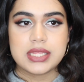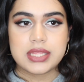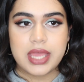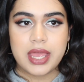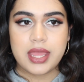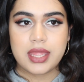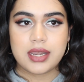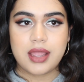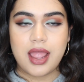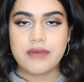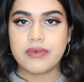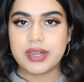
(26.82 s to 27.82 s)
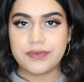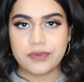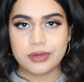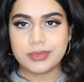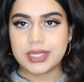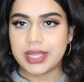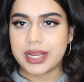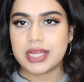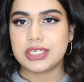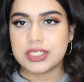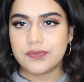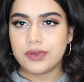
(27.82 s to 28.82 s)
then I've already filmed it, like I
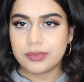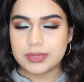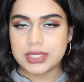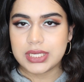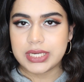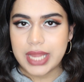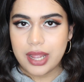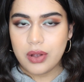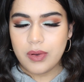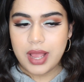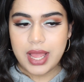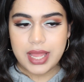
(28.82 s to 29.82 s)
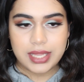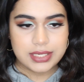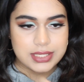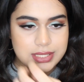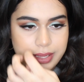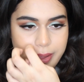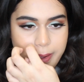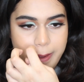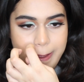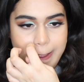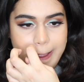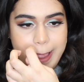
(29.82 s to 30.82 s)
just filmed it now, and
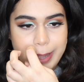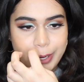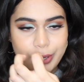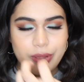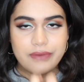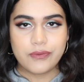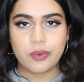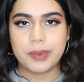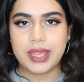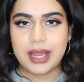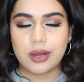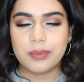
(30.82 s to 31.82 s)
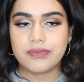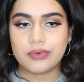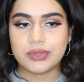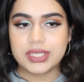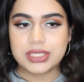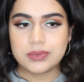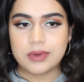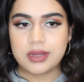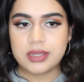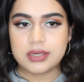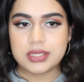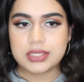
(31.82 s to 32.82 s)
I don't know if it will be out before this
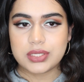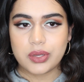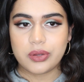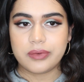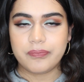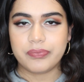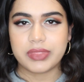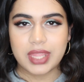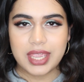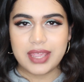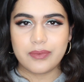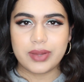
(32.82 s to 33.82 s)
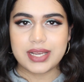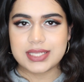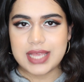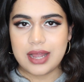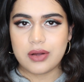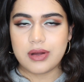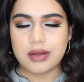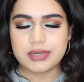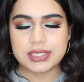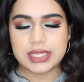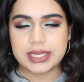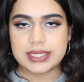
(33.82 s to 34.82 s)
one, so when it's out I'll
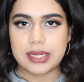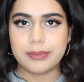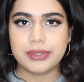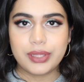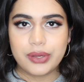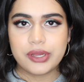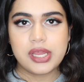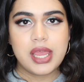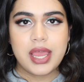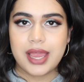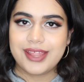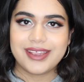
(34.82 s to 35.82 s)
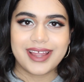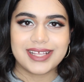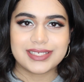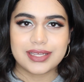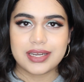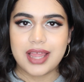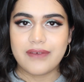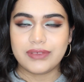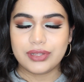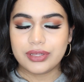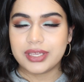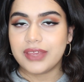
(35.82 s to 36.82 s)
just link it down below and you guys can have
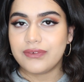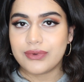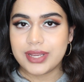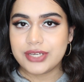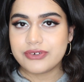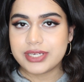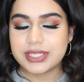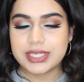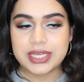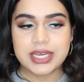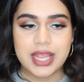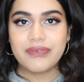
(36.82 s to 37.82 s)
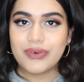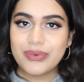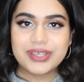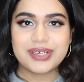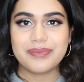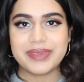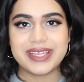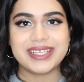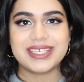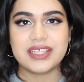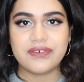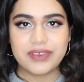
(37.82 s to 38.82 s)
a look if you're interested. Before we jump
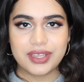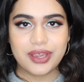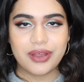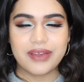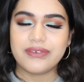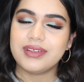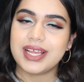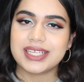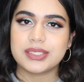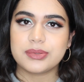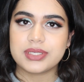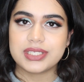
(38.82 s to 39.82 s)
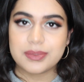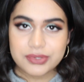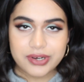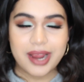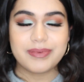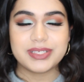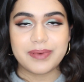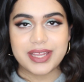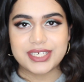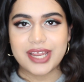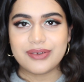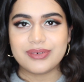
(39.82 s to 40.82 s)
into the video, if you'd like to subscribe to my
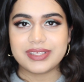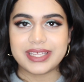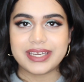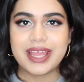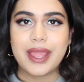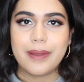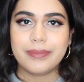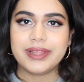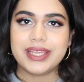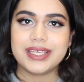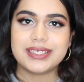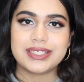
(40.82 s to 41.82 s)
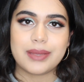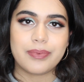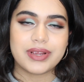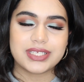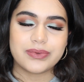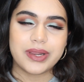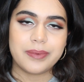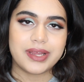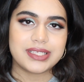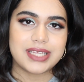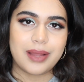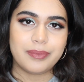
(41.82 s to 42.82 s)
channel, then please press the red
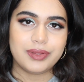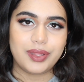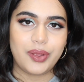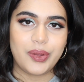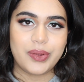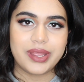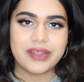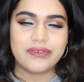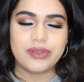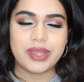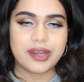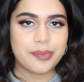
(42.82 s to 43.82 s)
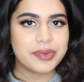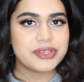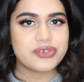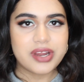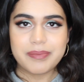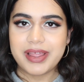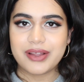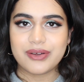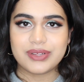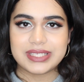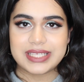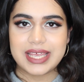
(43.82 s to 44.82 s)
button down below if you end up enjoying my
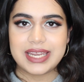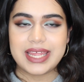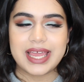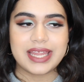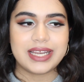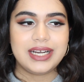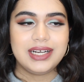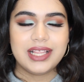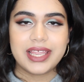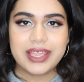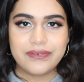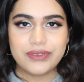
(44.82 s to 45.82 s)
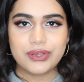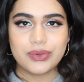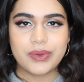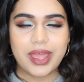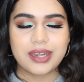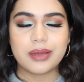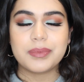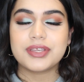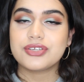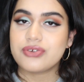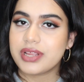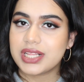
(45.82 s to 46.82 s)
content, and if you end up
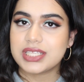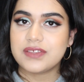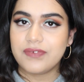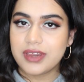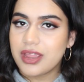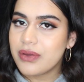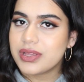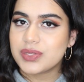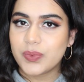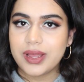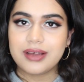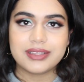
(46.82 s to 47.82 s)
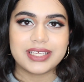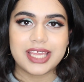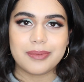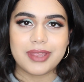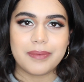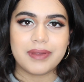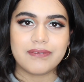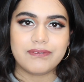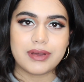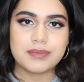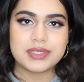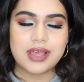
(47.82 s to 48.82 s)
enjoying this video as well, then give me a big
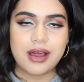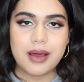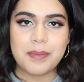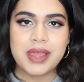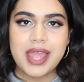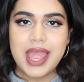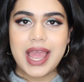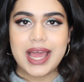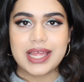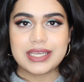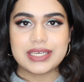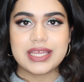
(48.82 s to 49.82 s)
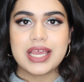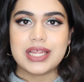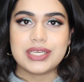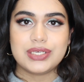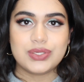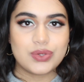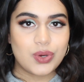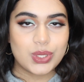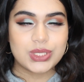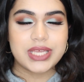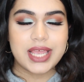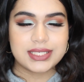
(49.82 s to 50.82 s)
thumbs up, and do
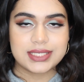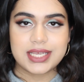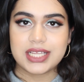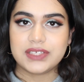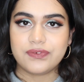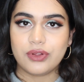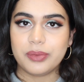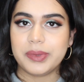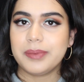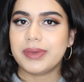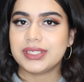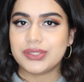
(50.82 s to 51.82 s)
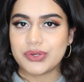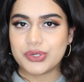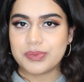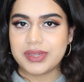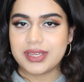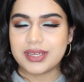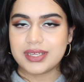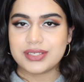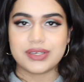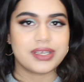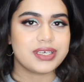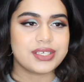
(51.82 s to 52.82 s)
not hesitate to follow me on my social medias.
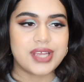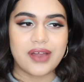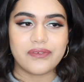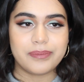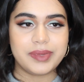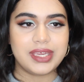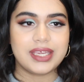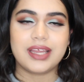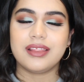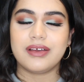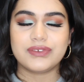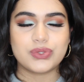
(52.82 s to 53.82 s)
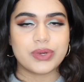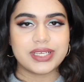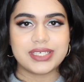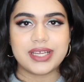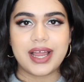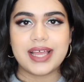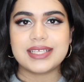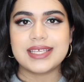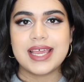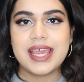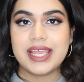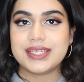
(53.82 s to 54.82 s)
You can chat with me, I love talking to you guys.
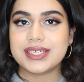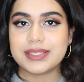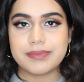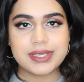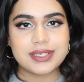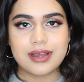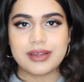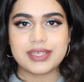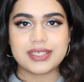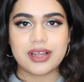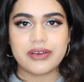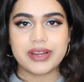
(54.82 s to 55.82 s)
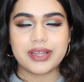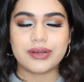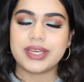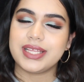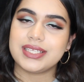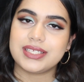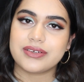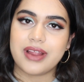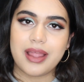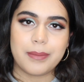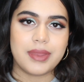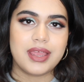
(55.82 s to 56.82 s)
It's just Miss Hanazari on
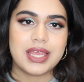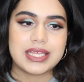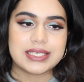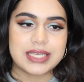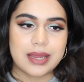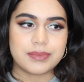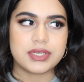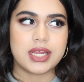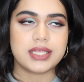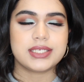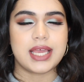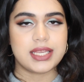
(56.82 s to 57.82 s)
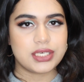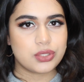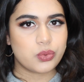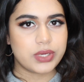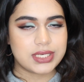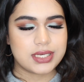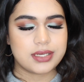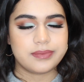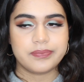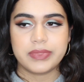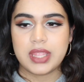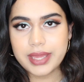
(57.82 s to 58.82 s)
Instagram, Snapchat and Twitter.
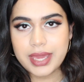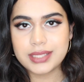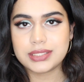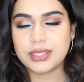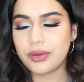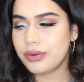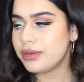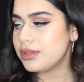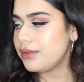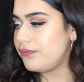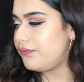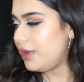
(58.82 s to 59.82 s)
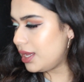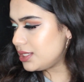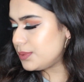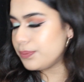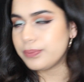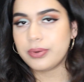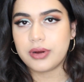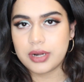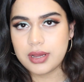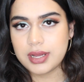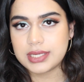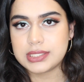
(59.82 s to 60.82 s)
Okay, so the first
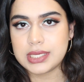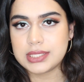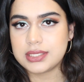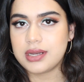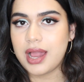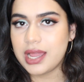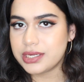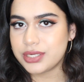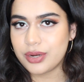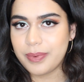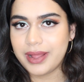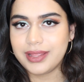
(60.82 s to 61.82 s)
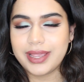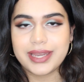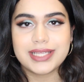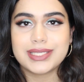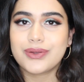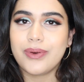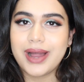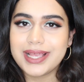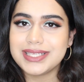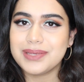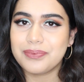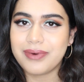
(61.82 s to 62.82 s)
product is an eyeshadow palette, and it's
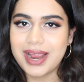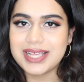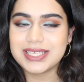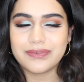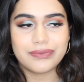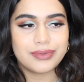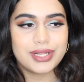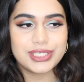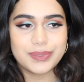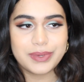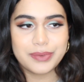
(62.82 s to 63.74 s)
quite surprising for loads of